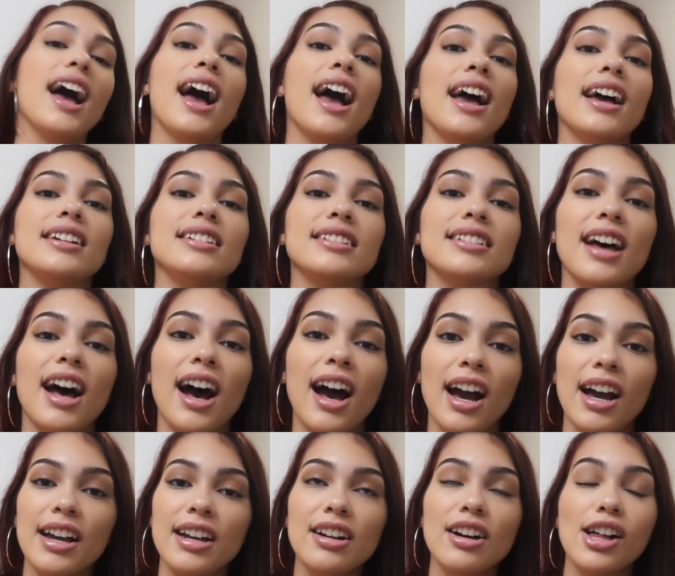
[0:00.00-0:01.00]
And
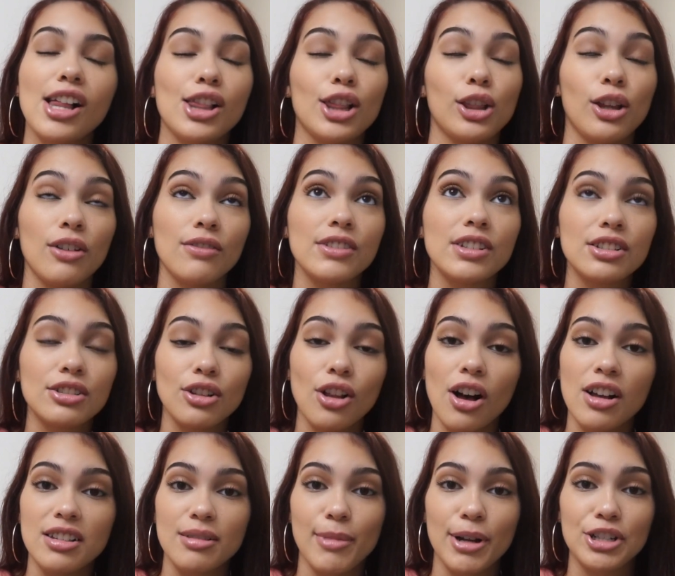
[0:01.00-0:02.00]
I love this
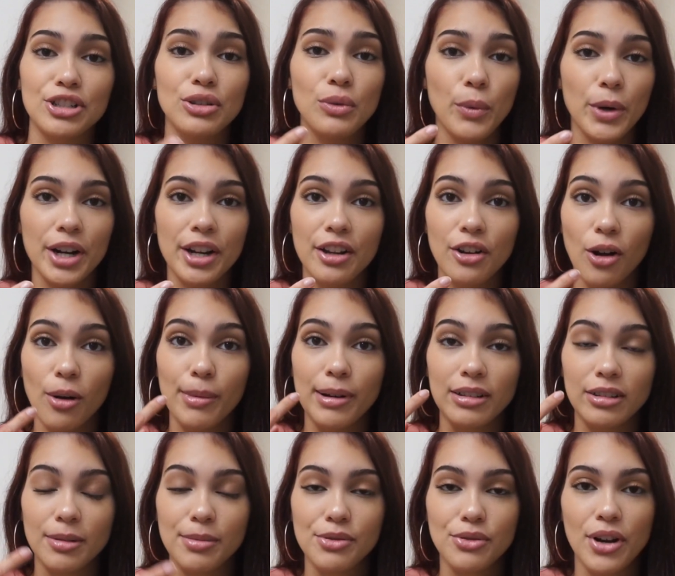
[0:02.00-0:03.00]
gloss. I'm actually wearing it on my
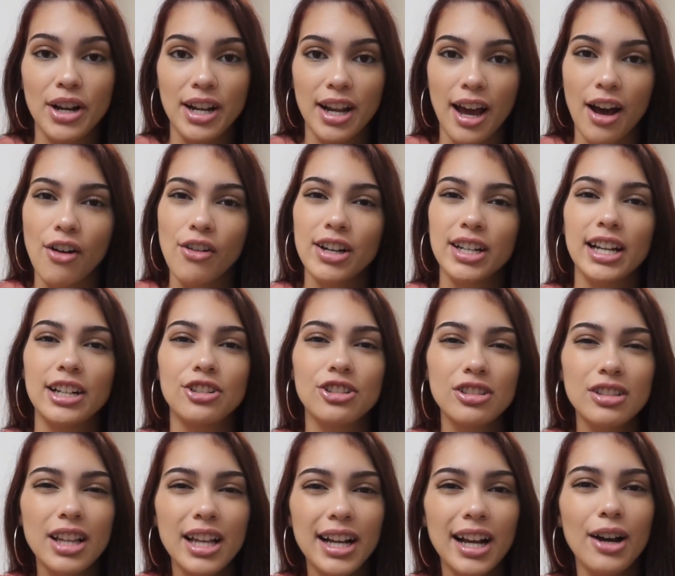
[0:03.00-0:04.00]
lips right now, and I
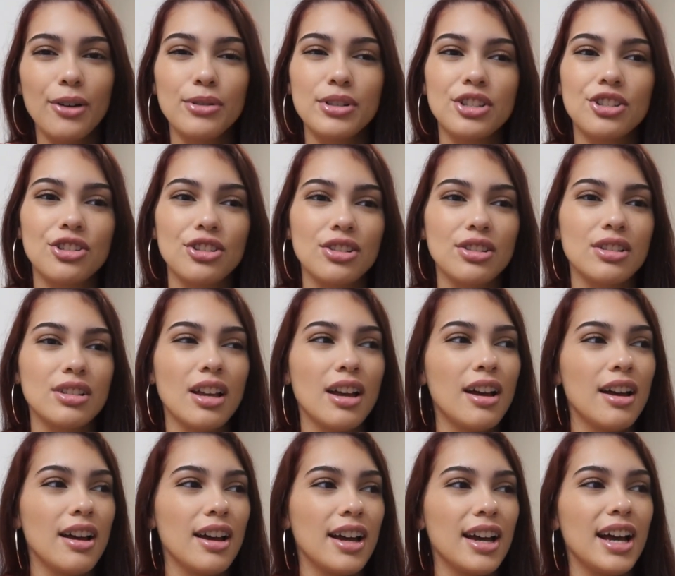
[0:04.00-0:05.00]
just like how it's just
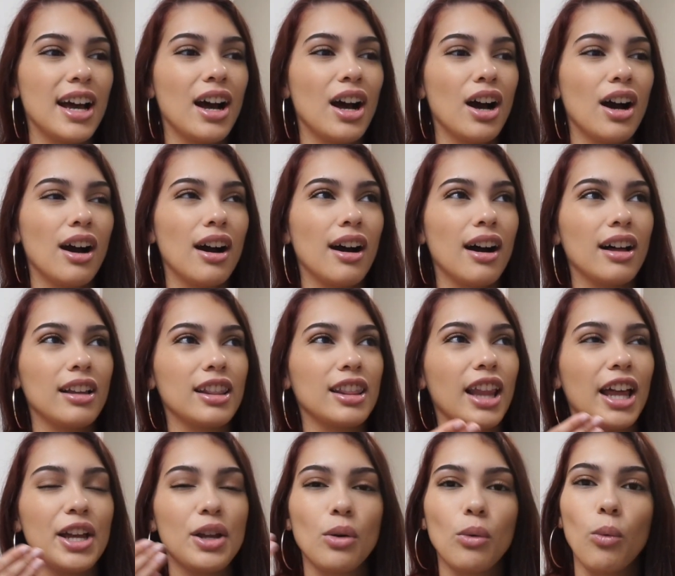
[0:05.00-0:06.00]
a
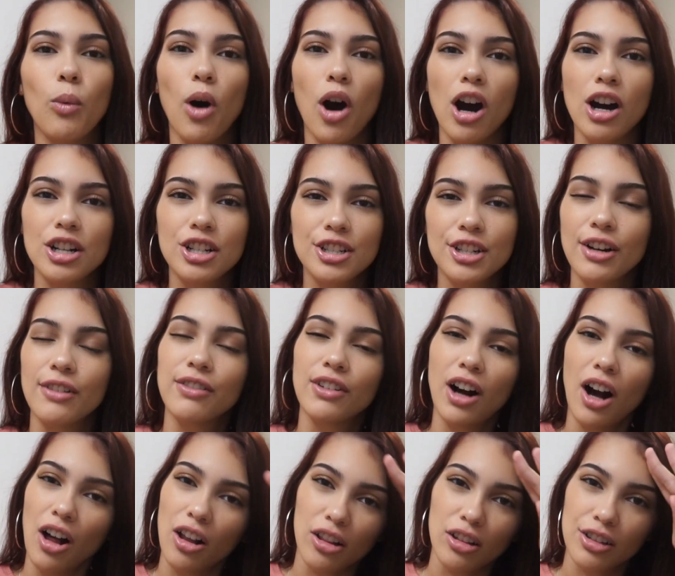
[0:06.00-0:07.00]
light wash of
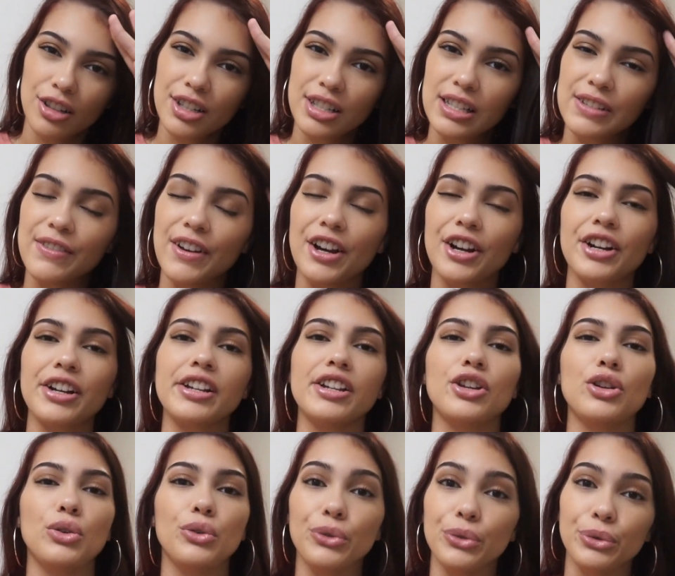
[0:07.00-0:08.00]
color. It's very
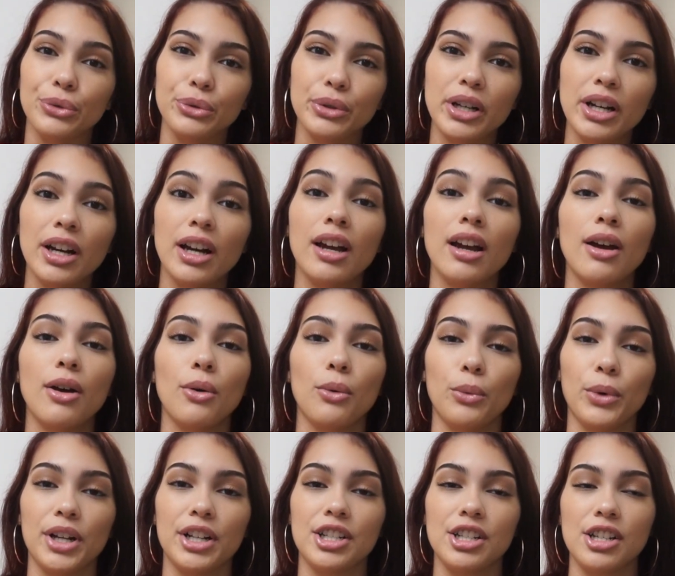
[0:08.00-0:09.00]
nude,
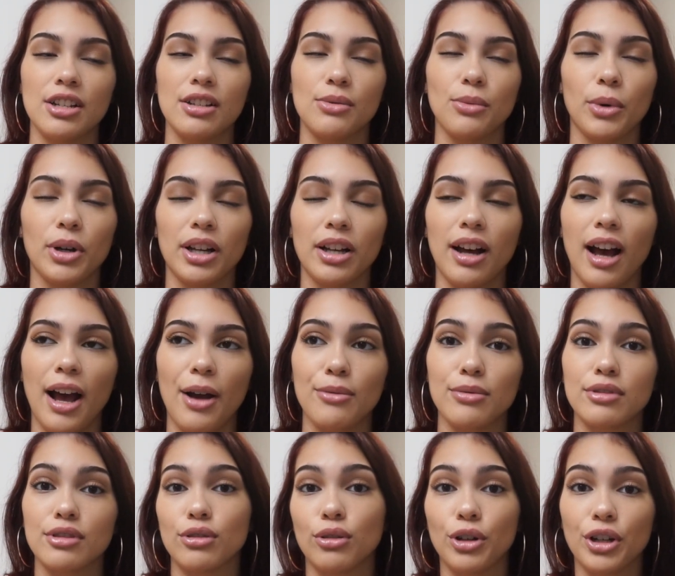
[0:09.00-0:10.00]
which is what I
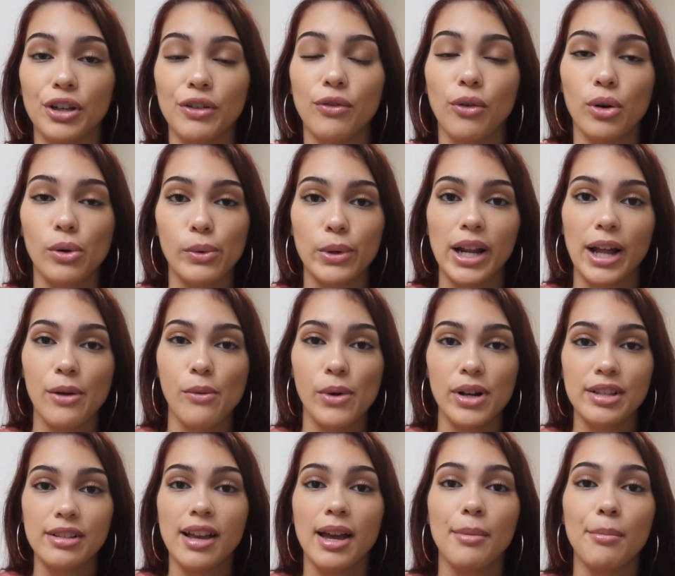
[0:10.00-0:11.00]
was looking for when I
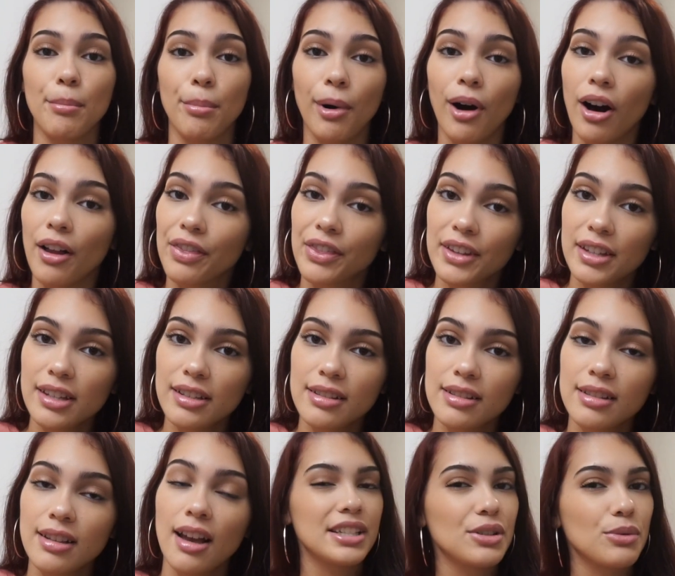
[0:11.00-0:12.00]
went and bought
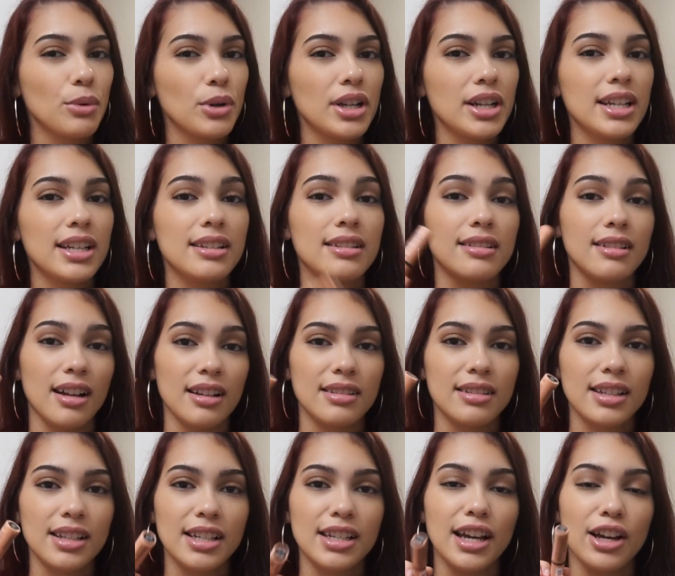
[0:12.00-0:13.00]
this. This one is not
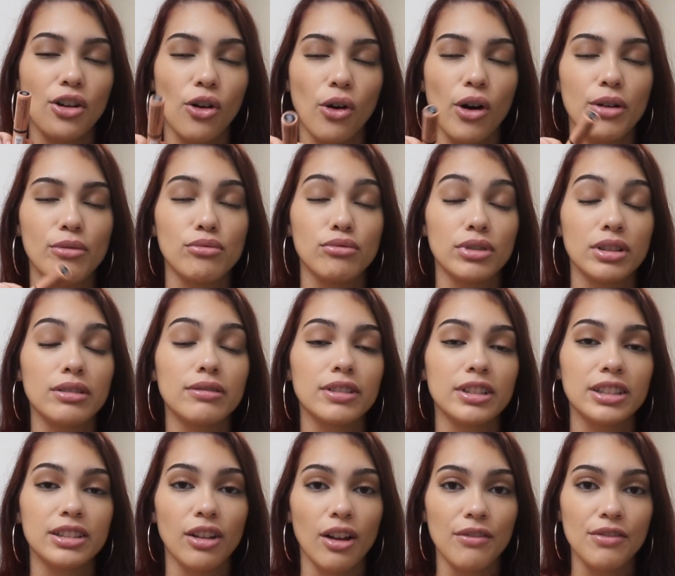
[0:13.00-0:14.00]
sticky at all. I really,
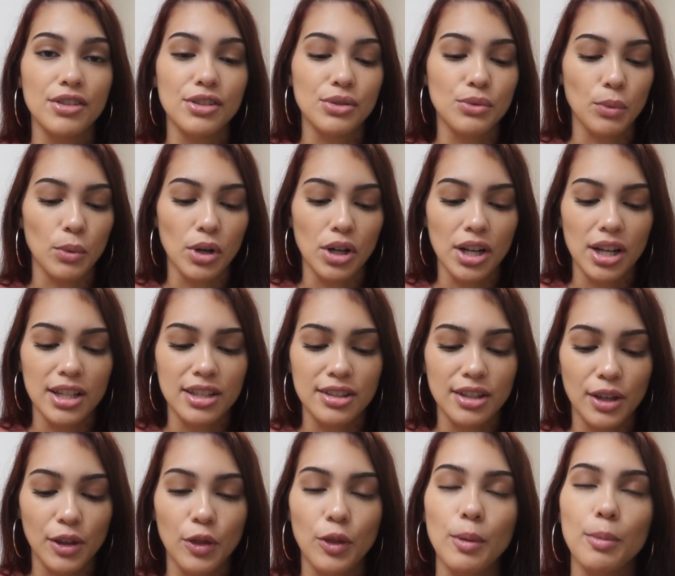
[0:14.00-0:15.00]
really love this one. It's
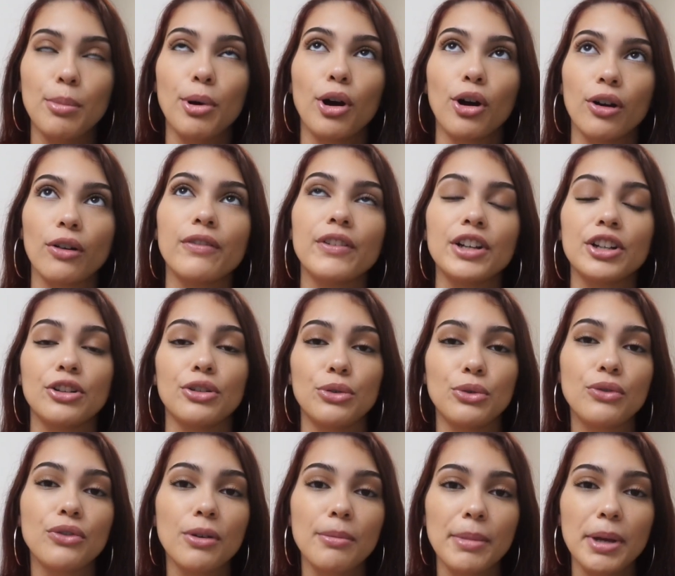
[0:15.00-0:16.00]
like the perfect
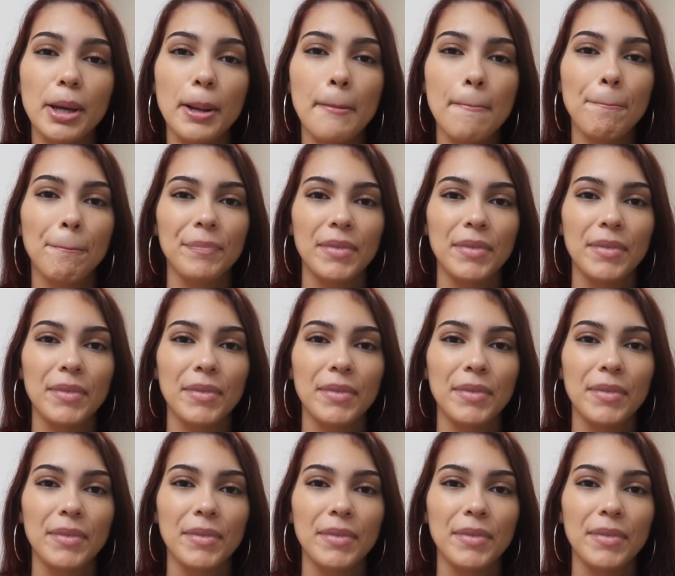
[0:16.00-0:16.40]
nude for me.